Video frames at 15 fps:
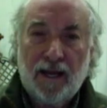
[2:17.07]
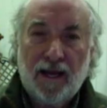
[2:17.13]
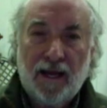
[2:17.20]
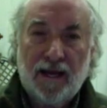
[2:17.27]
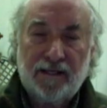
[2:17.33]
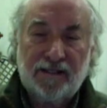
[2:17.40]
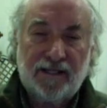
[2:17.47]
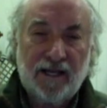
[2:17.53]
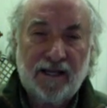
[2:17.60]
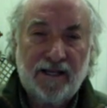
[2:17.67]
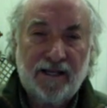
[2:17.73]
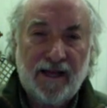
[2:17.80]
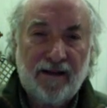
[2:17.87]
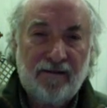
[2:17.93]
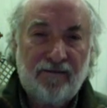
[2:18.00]
and suddenly
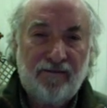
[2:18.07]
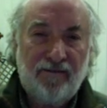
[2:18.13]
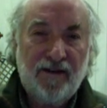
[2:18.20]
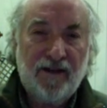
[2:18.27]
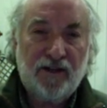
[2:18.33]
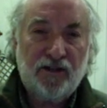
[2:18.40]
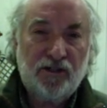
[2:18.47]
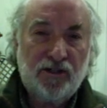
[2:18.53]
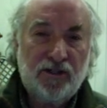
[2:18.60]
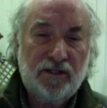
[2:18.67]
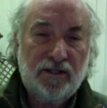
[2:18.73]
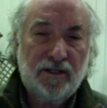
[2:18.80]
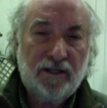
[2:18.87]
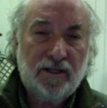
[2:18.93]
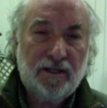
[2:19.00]
that fish
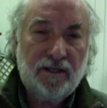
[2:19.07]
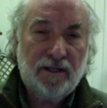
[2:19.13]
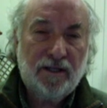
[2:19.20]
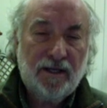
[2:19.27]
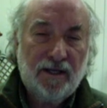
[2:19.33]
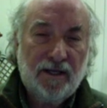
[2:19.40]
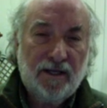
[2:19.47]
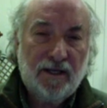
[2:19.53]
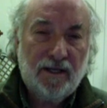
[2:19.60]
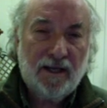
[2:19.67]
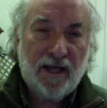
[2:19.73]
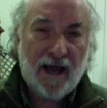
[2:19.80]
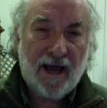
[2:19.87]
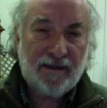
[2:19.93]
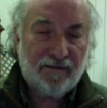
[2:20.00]

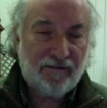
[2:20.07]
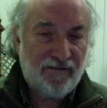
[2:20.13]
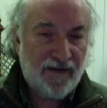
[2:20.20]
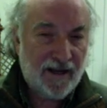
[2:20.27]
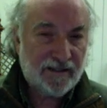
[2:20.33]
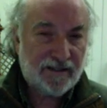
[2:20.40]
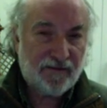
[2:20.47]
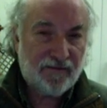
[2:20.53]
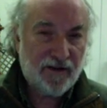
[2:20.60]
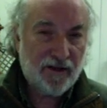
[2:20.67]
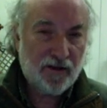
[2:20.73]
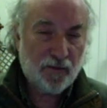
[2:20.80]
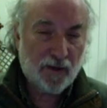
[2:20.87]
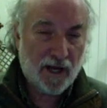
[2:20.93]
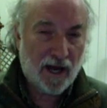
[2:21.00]
had the face of
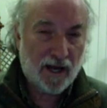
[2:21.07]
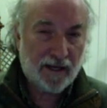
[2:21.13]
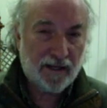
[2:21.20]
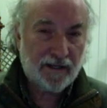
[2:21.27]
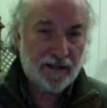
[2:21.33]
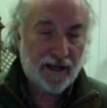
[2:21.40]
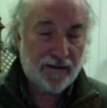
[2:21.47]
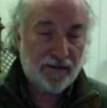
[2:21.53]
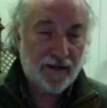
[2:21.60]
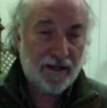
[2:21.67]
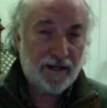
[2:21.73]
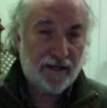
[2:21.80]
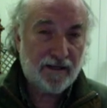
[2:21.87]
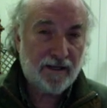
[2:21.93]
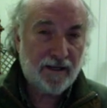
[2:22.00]
Hillary on it. And
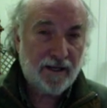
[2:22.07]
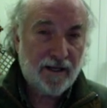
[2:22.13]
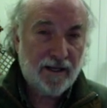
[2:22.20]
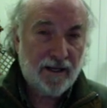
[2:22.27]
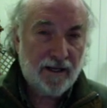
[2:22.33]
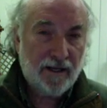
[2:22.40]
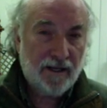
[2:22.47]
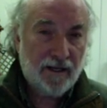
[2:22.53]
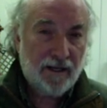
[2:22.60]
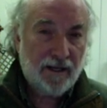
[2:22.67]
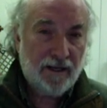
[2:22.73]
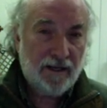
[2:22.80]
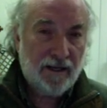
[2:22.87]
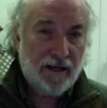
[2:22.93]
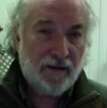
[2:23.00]
then
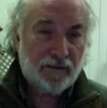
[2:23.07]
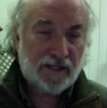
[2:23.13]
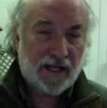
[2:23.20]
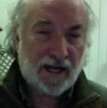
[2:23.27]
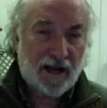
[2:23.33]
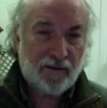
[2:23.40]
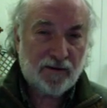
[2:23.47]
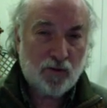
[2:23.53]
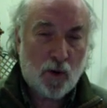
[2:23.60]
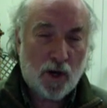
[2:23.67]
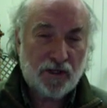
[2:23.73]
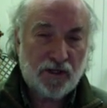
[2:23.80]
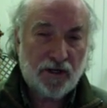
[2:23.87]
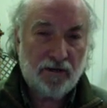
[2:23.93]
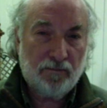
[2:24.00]
it was like I was
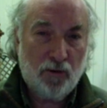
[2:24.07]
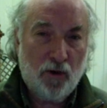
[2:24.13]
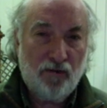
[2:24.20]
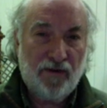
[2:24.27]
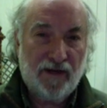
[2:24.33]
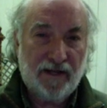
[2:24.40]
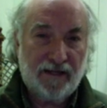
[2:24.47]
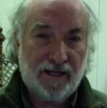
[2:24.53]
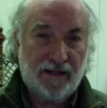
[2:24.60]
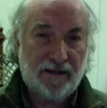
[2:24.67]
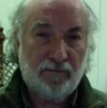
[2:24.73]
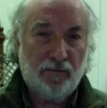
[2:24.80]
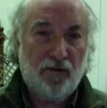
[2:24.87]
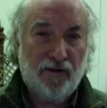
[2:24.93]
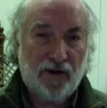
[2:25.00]
watching a movie, and then the
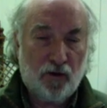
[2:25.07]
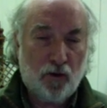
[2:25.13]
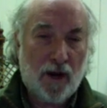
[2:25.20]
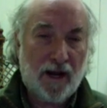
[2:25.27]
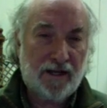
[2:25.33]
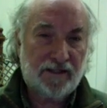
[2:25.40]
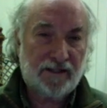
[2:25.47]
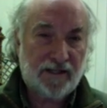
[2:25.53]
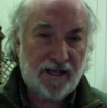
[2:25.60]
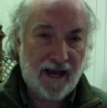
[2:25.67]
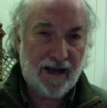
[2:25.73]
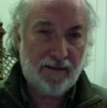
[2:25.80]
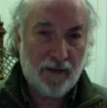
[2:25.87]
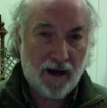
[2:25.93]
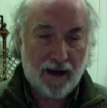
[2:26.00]
movie credits
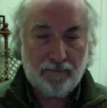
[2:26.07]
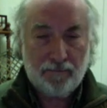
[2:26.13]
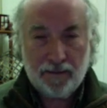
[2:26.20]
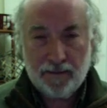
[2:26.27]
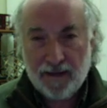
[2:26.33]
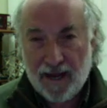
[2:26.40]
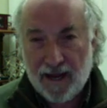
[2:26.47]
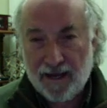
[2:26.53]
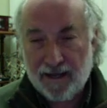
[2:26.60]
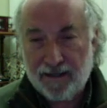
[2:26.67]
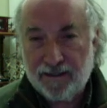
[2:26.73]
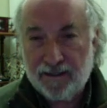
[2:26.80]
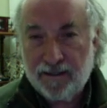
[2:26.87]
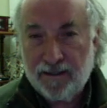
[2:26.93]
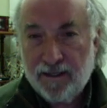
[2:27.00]
came up, and